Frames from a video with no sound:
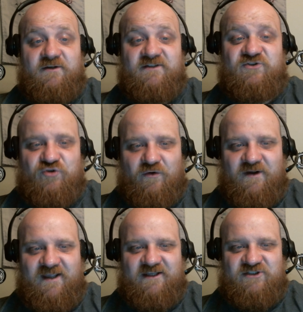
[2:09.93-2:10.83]

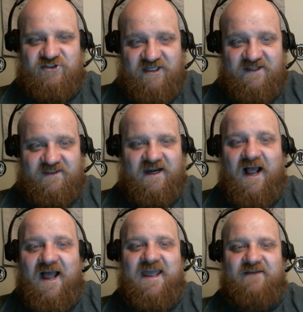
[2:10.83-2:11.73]
destroying shit that
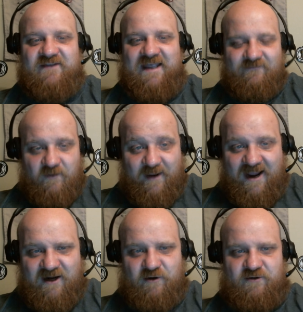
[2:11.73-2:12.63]
I have to have
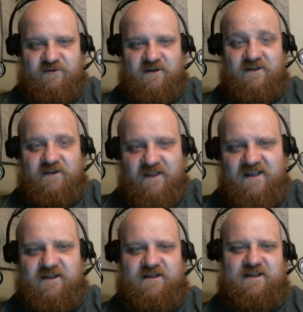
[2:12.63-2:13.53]
repaired
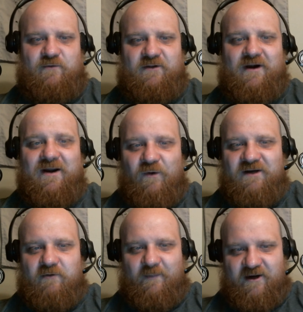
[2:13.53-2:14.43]
legally, whether I
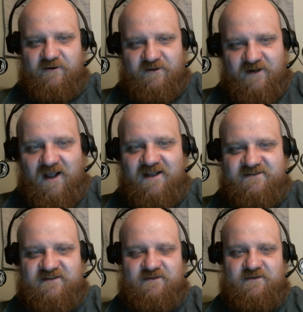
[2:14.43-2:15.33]
want it repaired or
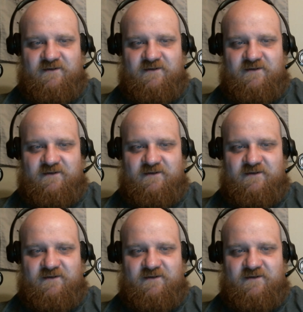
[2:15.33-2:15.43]
not.